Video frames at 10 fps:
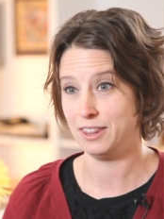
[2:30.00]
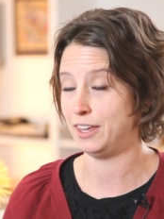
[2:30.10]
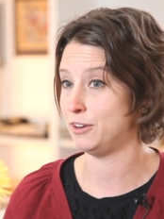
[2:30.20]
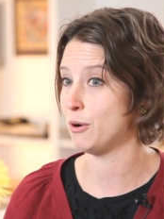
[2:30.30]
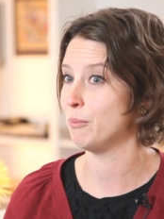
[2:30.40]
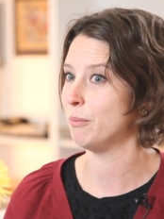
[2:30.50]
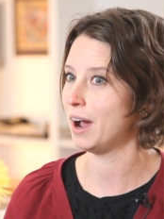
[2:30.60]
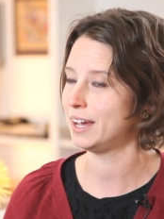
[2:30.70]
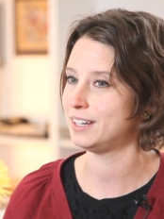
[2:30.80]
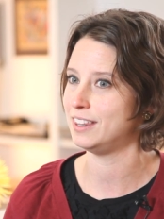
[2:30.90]
They don't
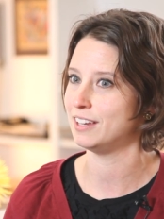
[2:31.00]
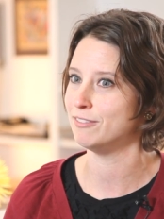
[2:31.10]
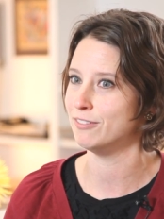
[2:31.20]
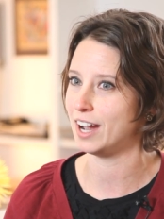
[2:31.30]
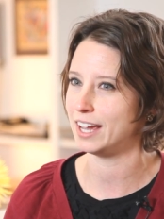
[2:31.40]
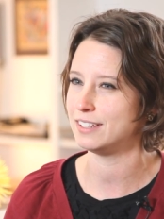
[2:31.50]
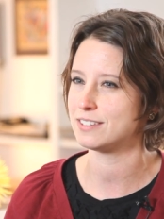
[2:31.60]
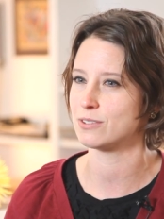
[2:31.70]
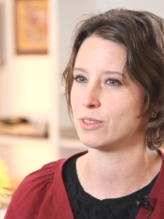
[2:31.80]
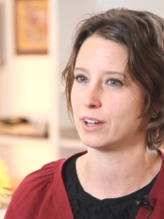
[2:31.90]
mind the
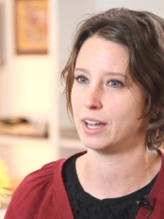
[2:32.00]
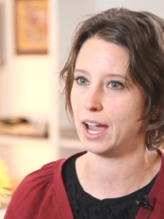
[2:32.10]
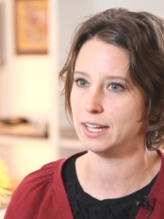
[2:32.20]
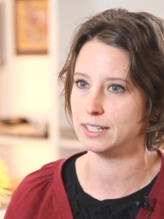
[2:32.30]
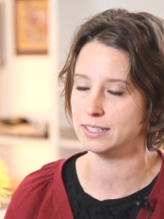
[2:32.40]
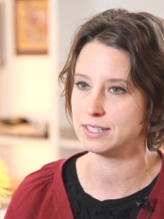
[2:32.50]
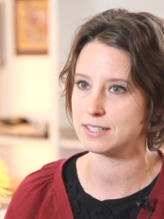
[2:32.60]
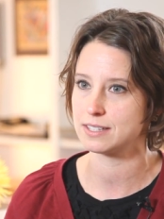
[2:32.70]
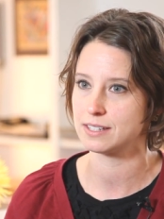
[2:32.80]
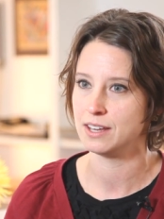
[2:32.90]
advice or the
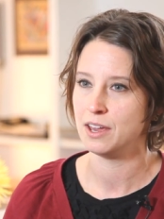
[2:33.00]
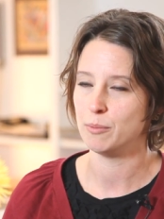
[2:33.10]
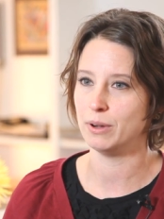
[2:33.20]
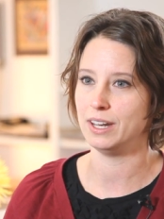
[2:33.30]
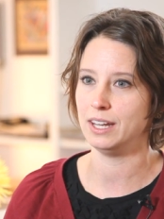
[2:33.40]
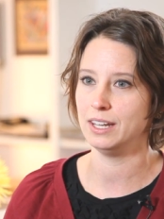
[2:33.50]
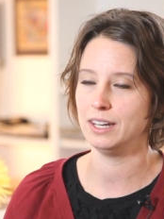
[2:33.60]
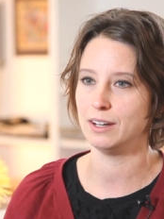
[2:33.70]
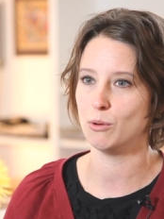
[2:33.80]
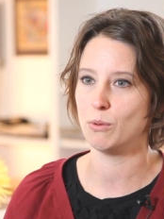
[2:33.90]
guidance, but
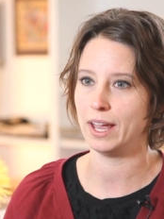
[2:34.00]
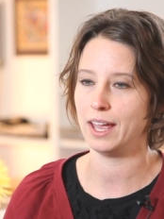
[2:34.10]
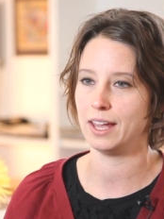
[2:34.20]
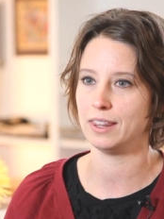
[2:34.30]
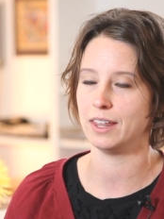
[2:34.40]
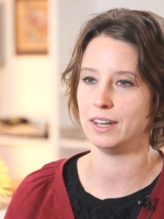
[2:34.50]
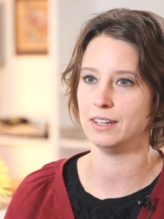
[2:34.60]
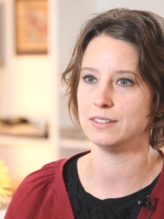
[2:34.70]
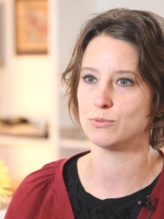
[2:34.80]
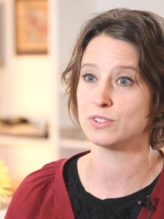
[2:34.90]
in a way that
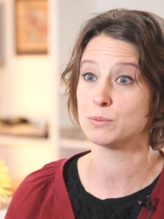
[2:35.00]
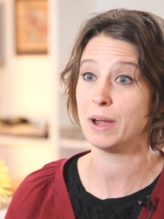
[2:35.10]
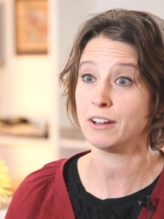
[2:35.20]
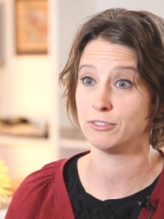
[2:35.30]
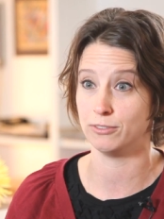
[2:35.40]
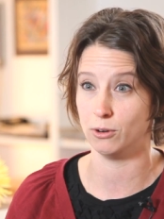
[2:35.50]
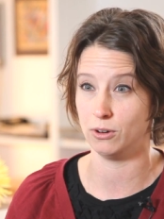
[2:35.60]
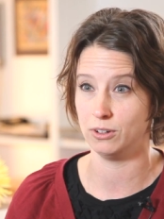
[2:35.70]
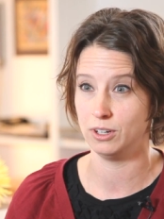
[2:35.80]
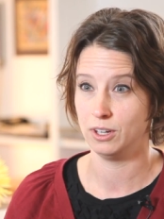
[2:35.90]
is
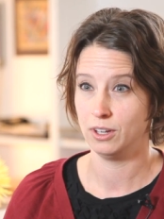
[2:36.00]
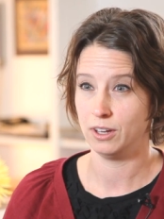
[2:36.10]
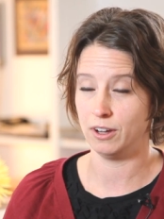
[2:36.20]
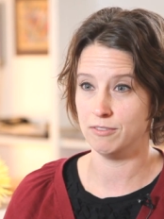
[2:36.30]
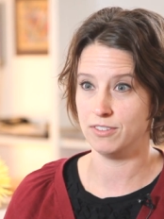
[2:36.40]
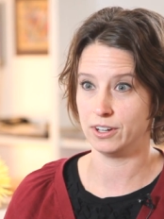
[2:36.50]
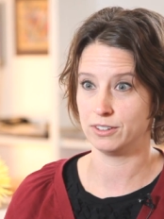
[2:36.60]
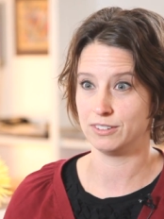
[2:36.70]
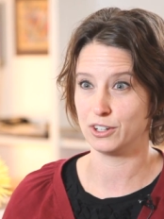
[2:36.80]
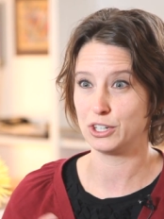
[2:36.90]
respectful of
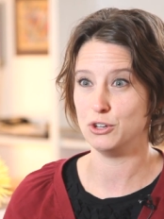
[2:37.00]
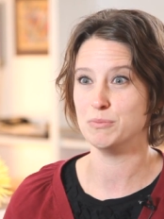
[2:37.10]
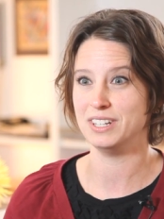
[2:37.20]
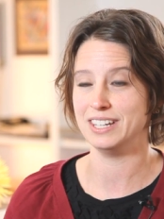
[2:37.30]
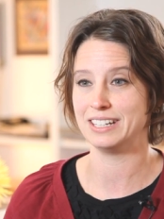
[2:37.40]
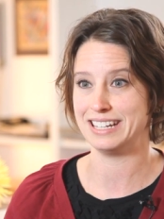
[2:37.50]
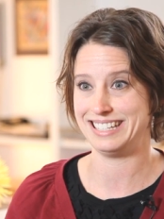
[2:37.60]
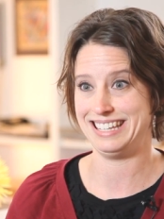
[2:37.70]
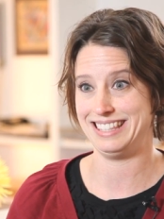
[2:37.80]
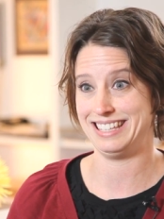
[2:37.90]
their, their human
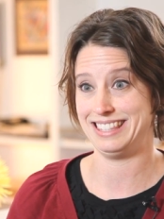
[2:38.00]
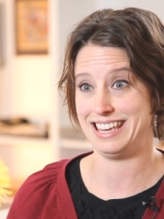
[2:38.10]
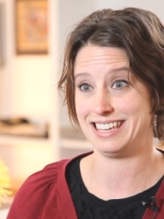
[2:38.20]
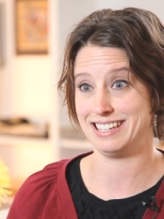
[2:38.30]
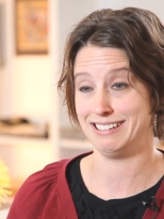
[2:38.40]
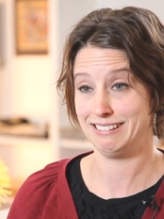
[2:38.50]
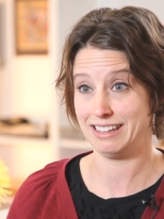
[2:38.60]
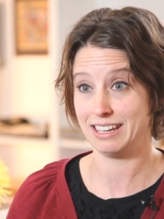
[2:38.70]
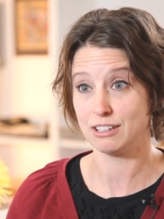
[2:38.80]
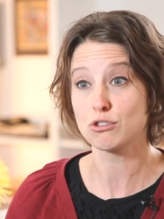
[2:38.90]
dignity that they can,
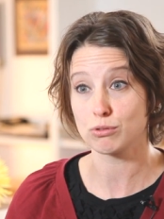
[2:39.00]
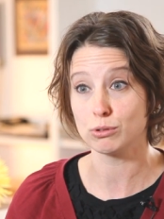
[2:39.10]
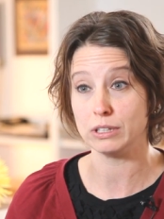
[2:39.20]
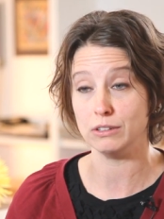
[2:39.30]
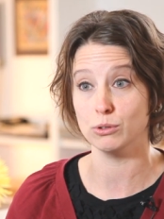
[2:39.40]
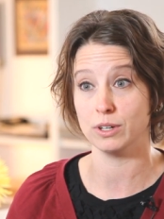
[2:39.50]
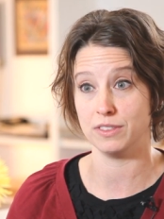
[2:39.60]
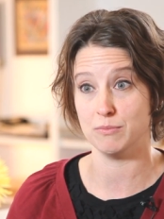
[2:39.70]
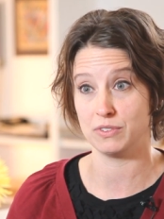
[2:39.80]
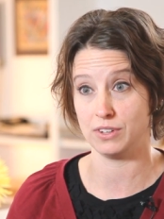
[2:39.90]
they can truly do it
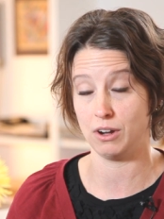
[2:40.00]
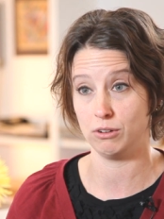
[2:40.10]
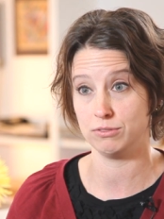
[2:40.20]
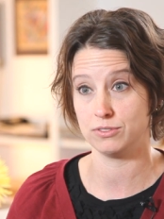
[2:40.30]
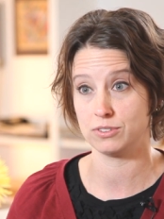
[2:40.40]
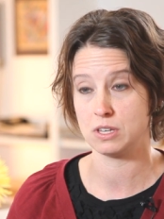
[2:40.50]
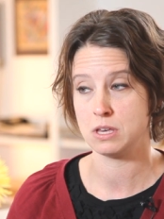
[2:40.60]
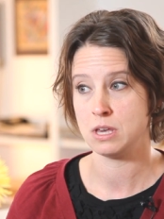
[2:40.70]
themselves.